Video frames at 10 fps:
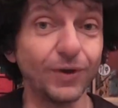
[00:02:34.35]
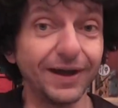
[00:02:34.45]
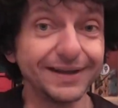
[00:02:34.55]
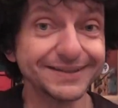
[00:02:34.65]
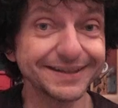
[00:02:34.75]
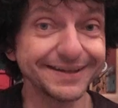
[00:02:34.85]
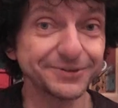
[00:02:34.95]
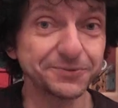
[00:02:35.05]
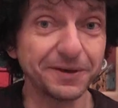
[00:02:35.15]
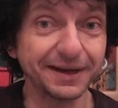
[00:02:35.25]
ones
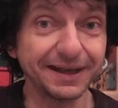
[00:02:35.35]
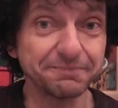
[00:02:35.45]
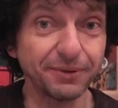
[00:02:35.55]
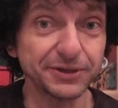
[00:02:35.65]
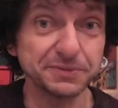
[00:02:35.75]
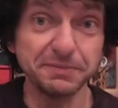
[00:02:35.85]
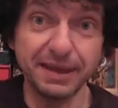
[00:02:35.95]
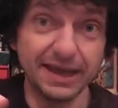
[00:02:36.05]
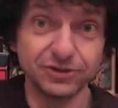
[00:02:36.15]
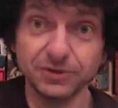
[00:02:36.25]
as one can possibly
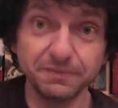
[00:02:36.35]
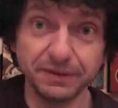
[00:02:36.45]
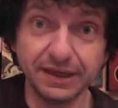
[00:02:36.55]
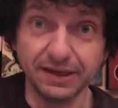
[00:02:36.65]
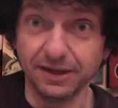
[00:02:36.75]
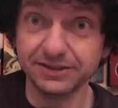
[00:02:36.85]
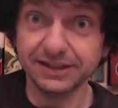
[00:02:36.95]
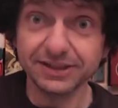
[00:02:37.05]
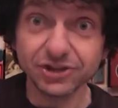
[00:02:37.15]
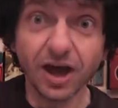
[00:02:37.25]
imagine because
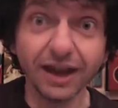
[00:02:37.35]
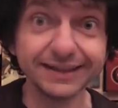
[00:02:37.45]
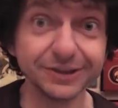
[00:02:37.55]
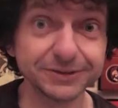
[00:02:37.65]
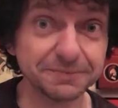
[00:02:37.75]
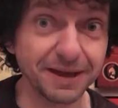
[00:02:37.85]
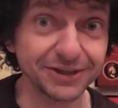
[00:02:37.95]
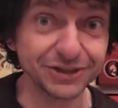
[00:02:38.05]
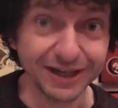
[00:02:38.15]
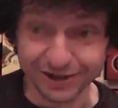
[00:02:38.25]
it is all in your
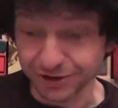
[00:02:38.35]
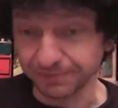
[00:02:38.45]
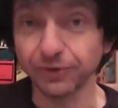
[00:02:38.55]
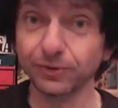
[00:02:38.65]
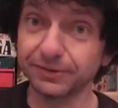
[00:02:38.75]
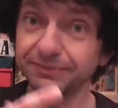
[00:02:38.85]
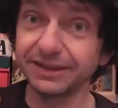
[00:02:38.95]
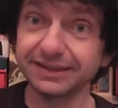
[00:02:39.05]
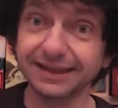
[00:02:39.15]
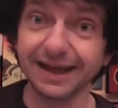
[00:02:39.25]
imagination or
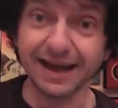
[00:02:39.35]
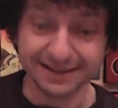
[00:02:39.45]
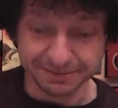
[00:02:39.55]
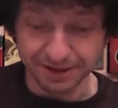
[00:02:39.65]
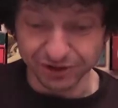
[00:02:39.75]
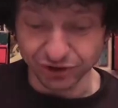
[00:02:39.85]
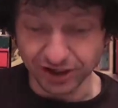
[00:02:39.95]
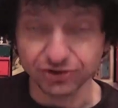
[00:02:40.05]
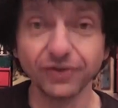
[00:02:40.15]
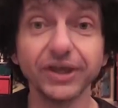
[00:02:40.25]
in the guy's
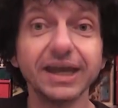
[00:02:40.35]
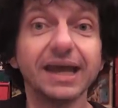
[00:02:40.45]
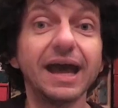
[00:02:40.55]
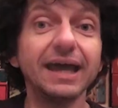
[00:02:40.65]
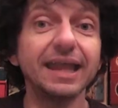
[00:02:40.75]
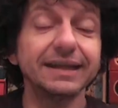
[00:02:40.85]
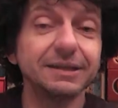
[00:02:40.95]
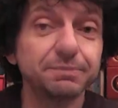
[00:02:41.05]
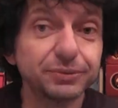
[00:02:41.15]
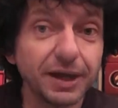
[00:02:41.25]
imagination. I like
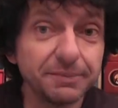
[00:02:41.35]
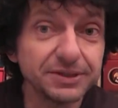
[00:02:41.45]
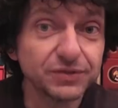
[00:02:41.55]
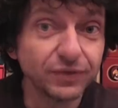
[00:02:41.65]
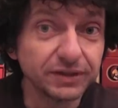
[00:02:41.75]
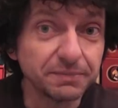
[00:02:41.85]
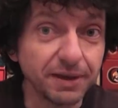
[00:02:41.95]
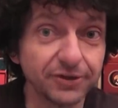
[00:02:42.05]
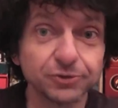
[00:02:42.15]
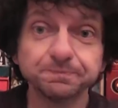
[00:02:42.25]
the premise very
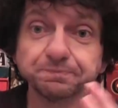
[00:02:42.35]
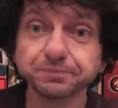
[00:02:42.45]
much.